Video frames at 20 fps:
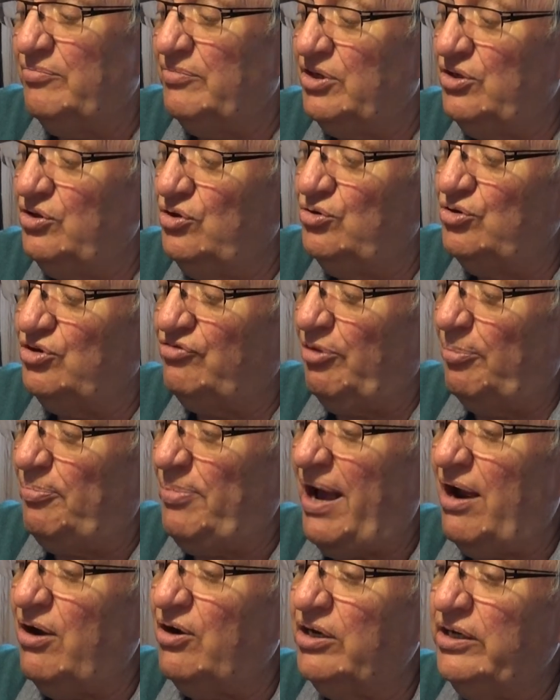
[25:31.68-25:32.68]
use for
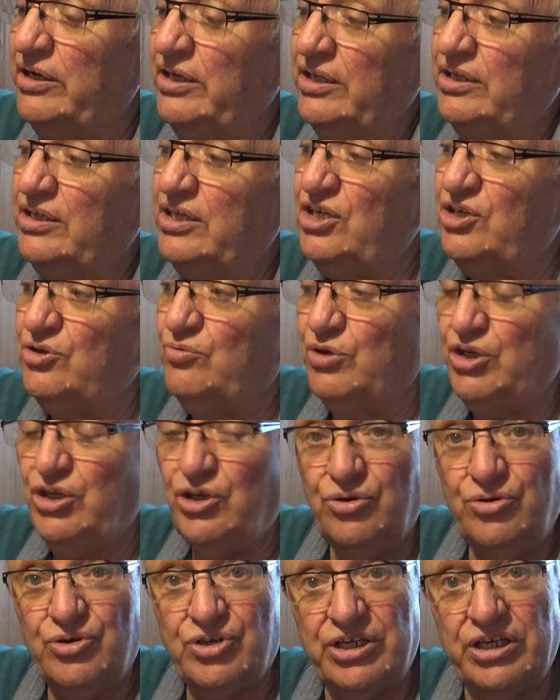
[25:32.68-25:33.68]
power. These were
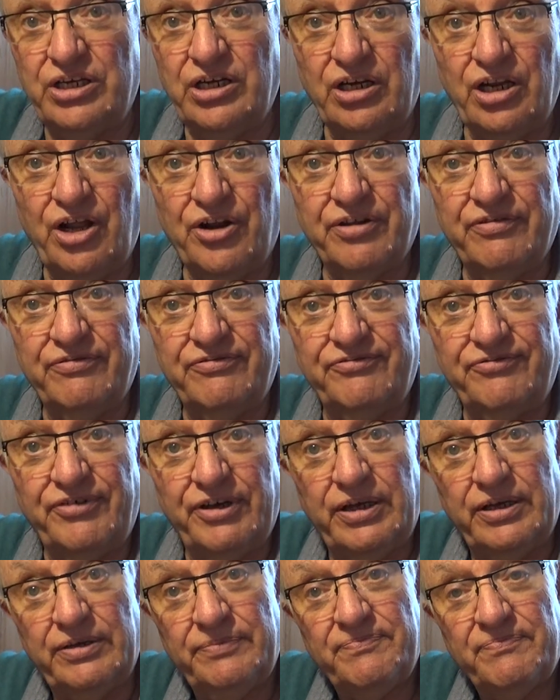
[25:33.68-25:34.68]
used in a lot
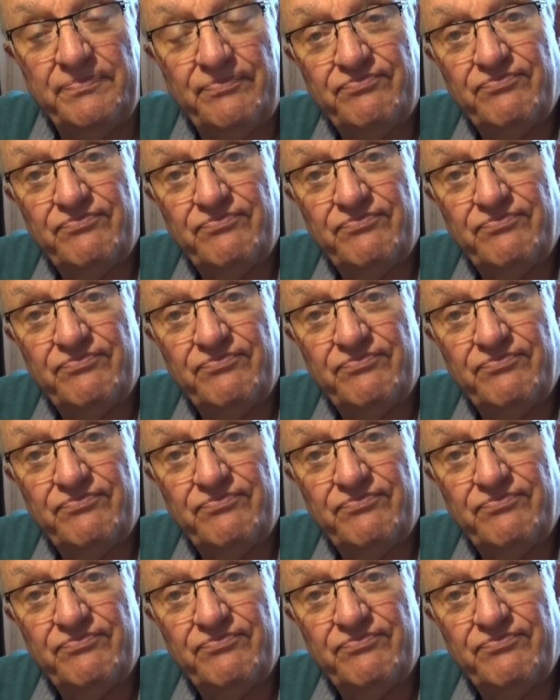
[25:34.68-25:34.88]
of